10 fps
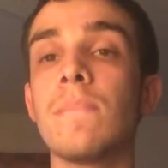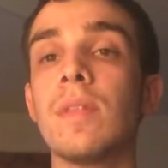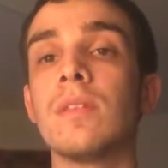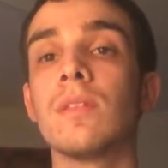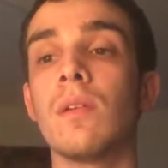
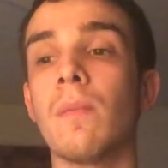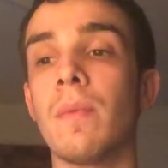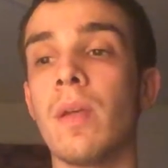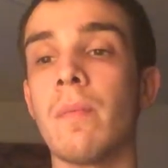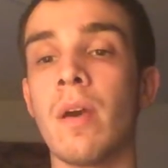This is going to
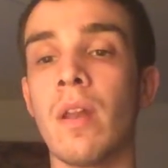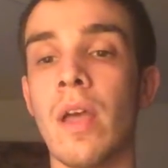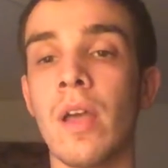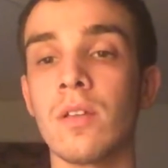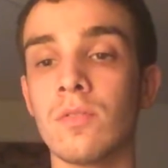be about an
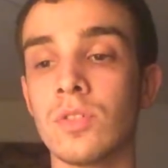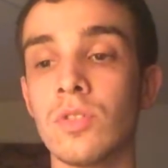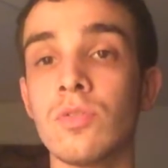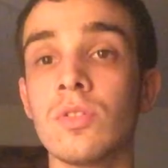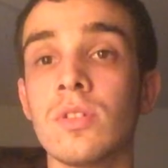active shooter